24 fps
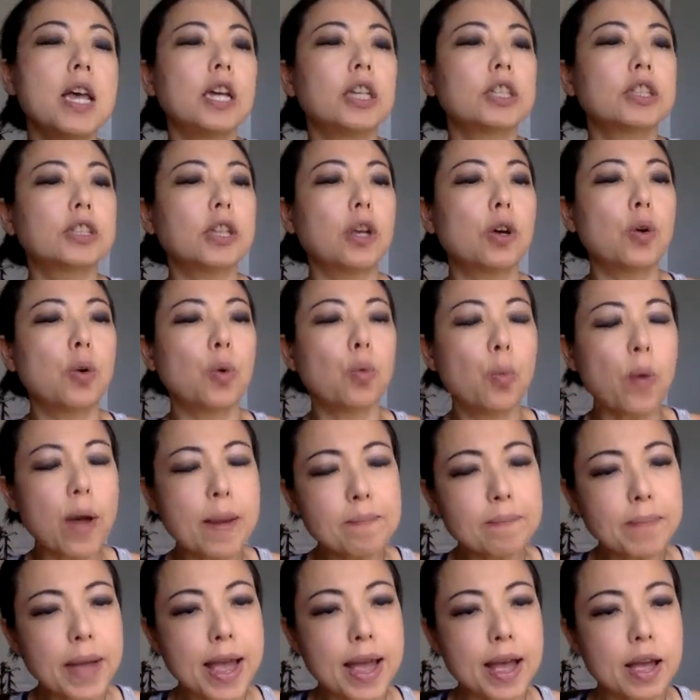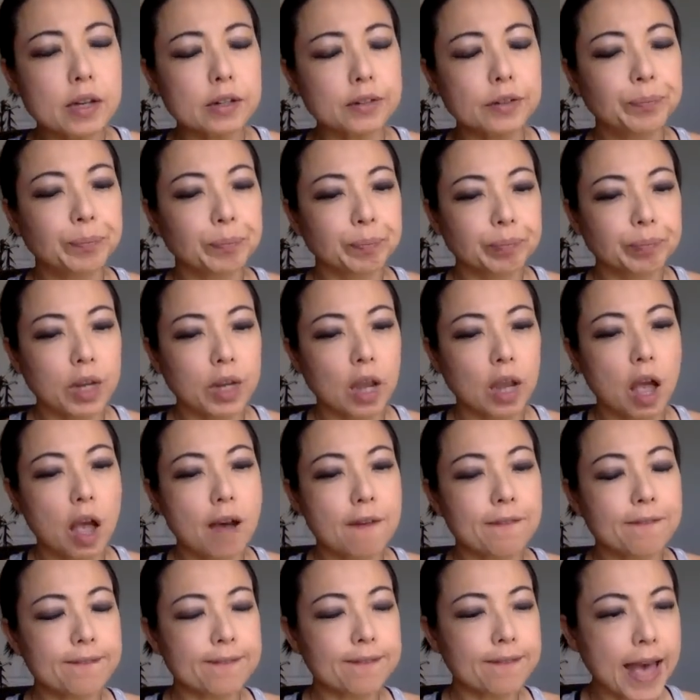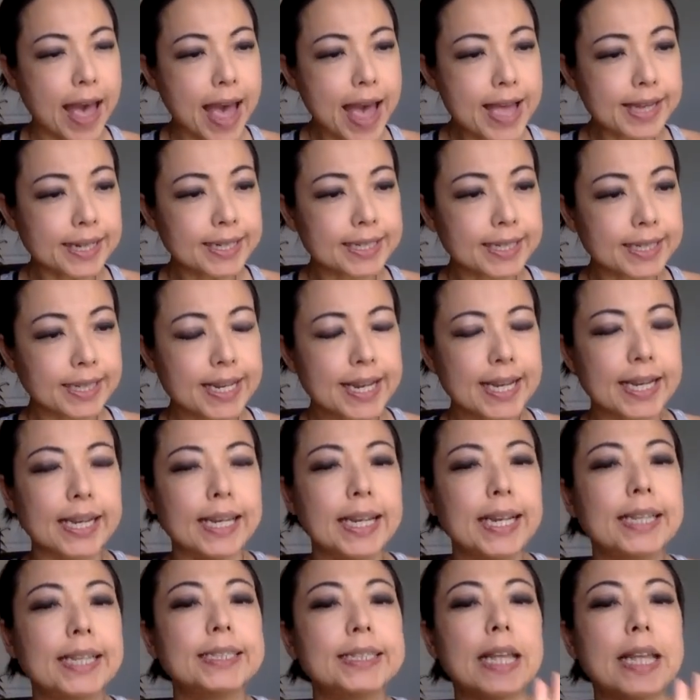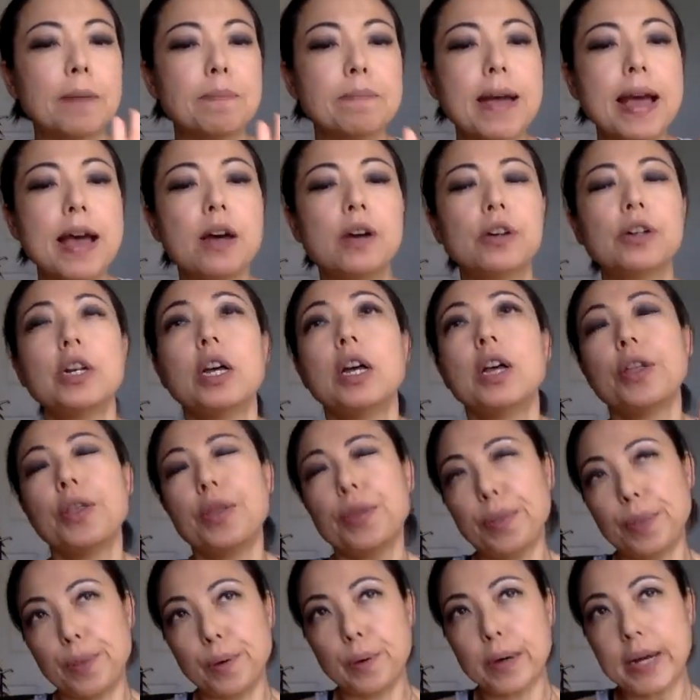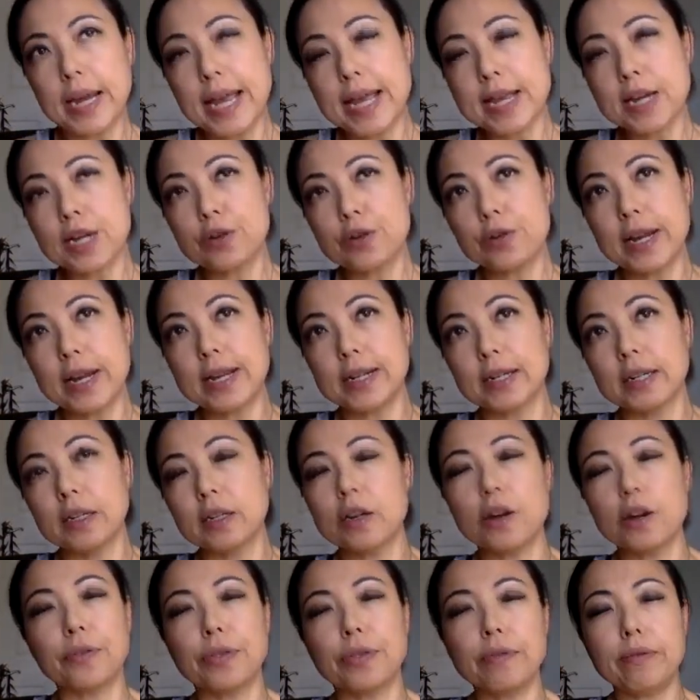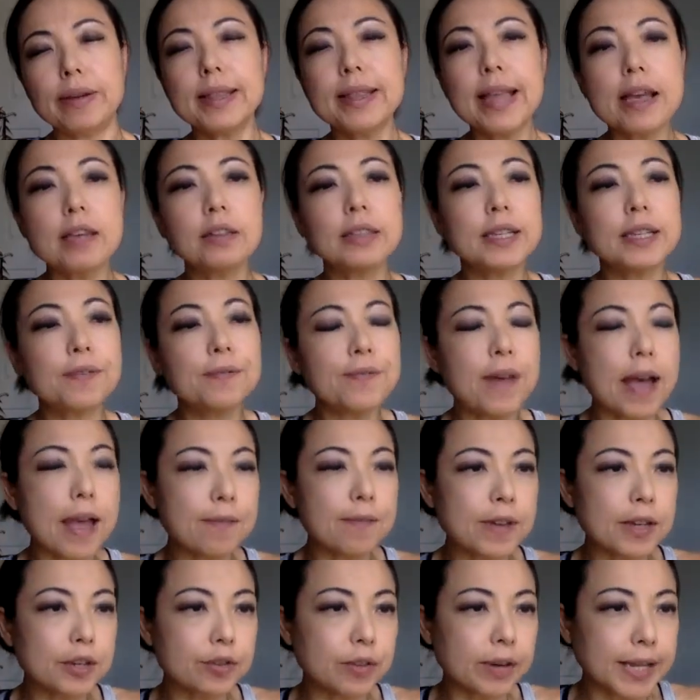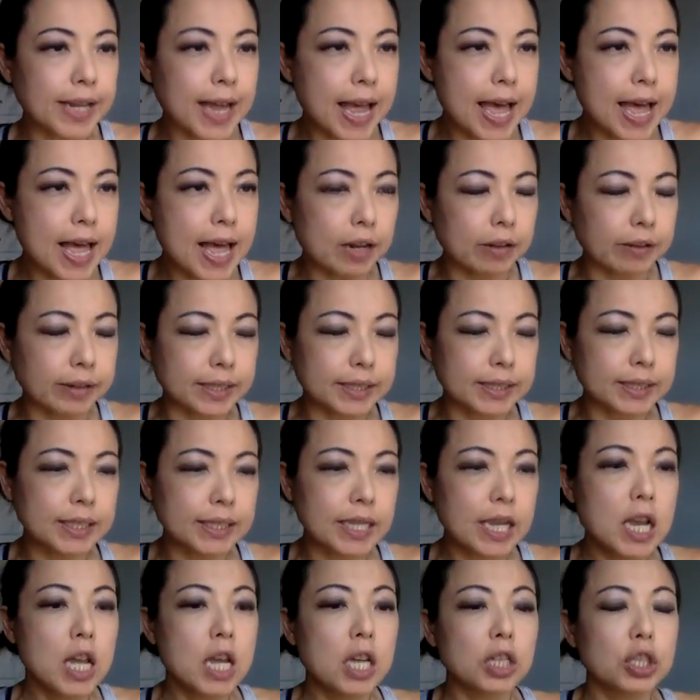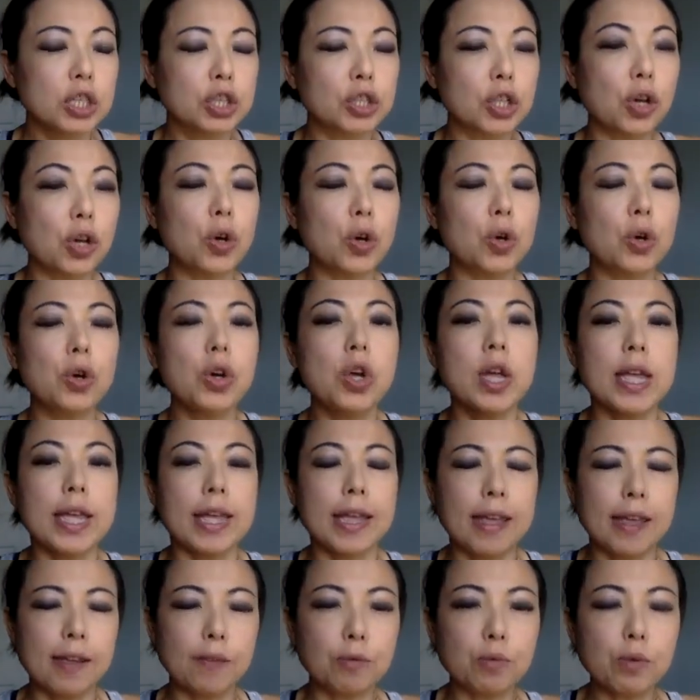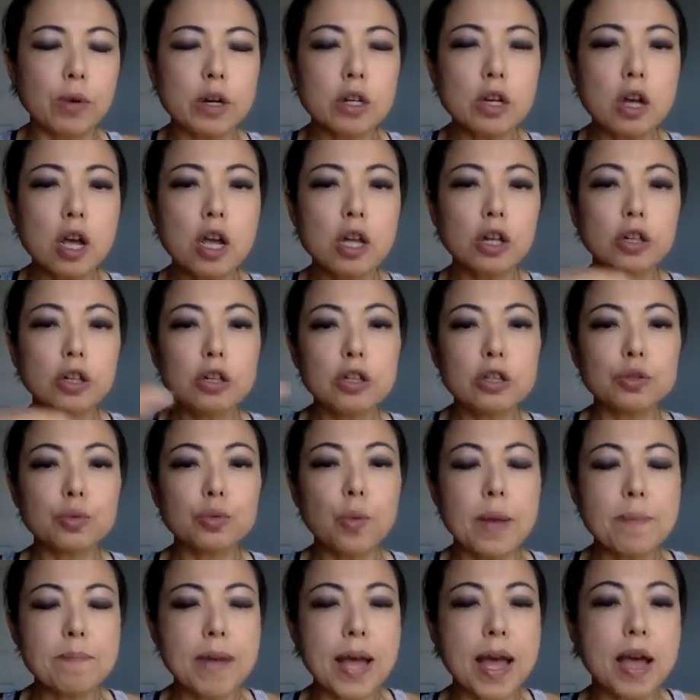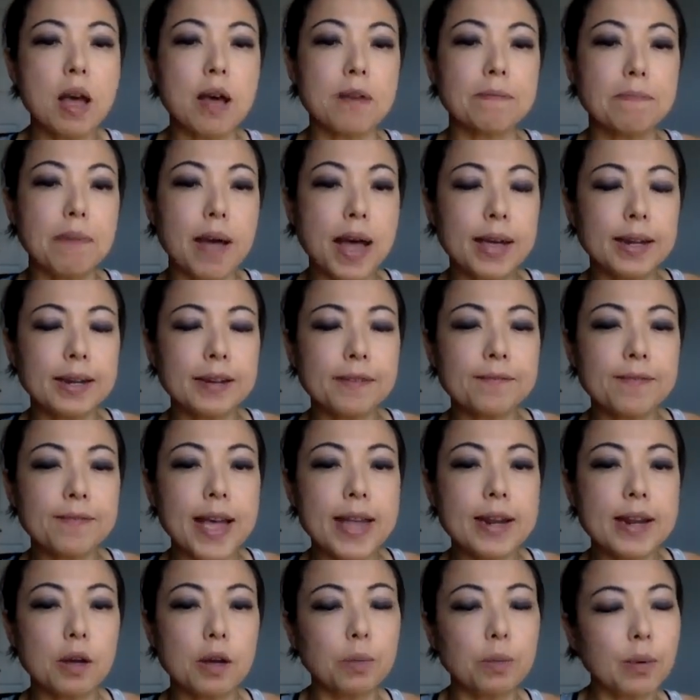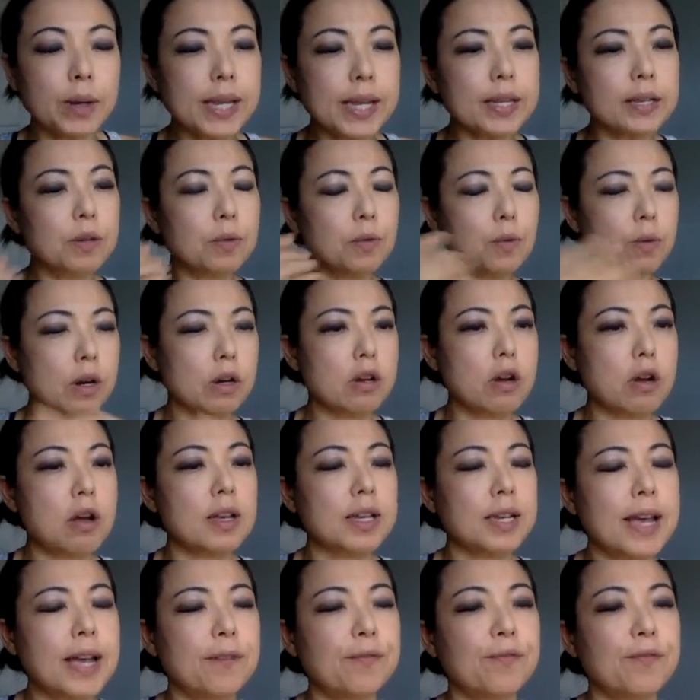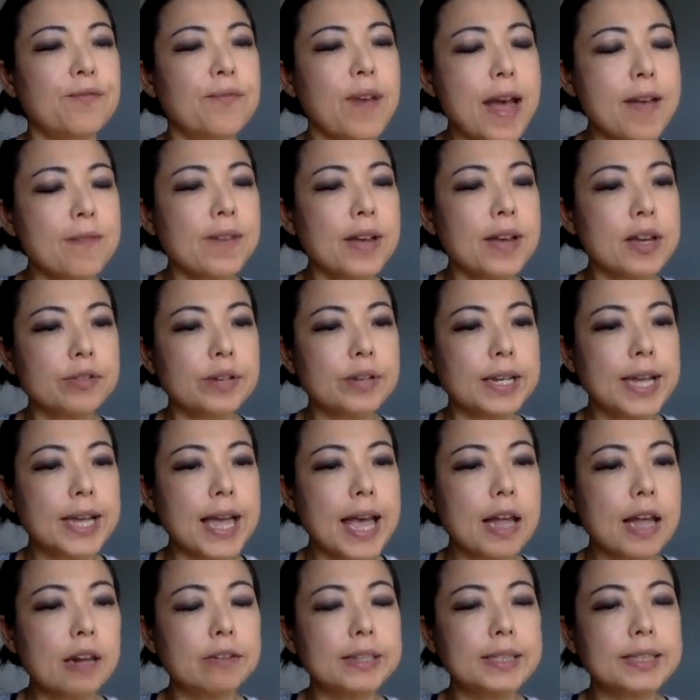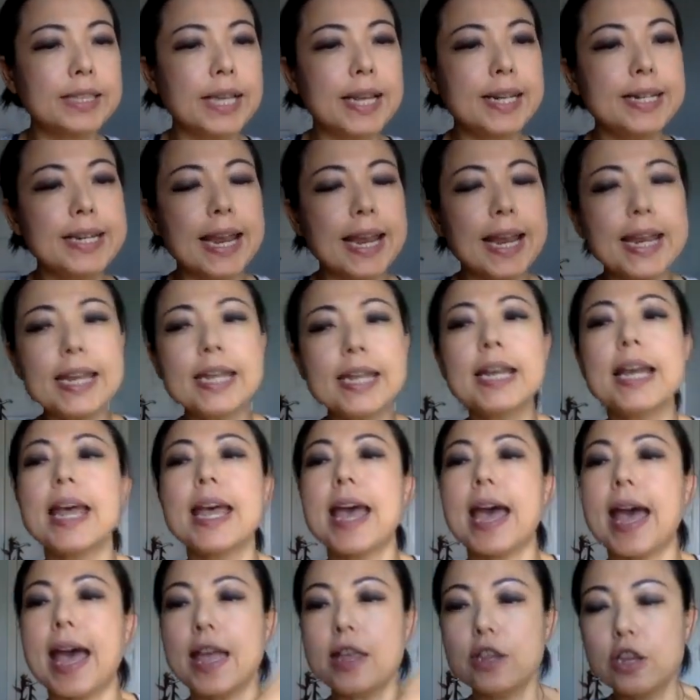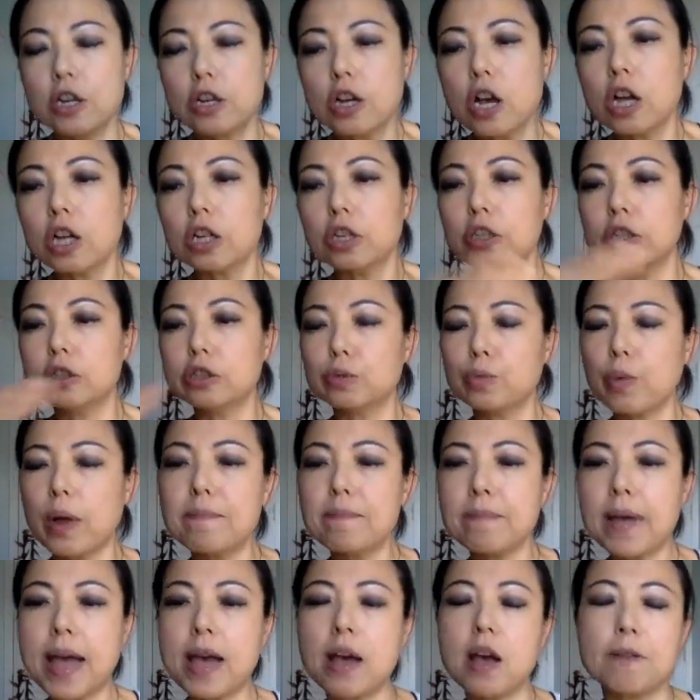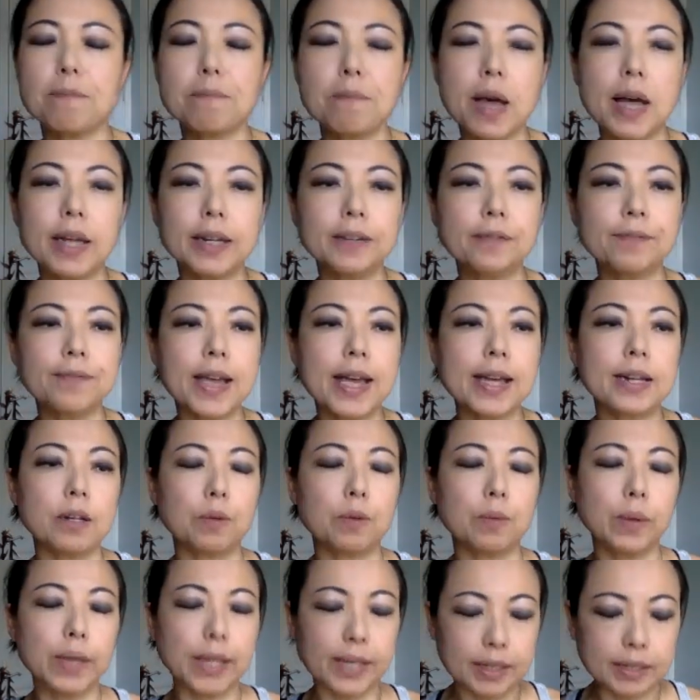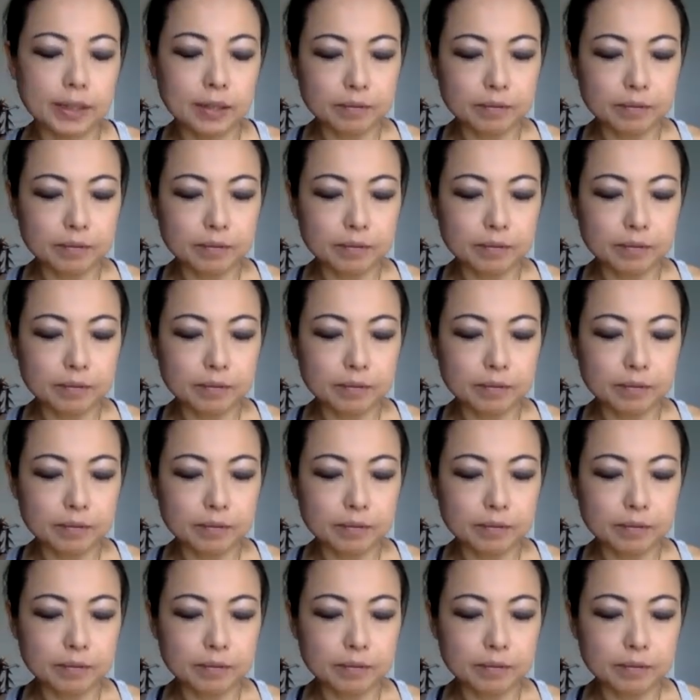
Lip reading: So 1 pound of fat is about 3,500 calories. So If we're going to lose 1 pound of body fat a week, we're going to cut 500 calories a day, and you're going to lose 1 pound of body fat a week,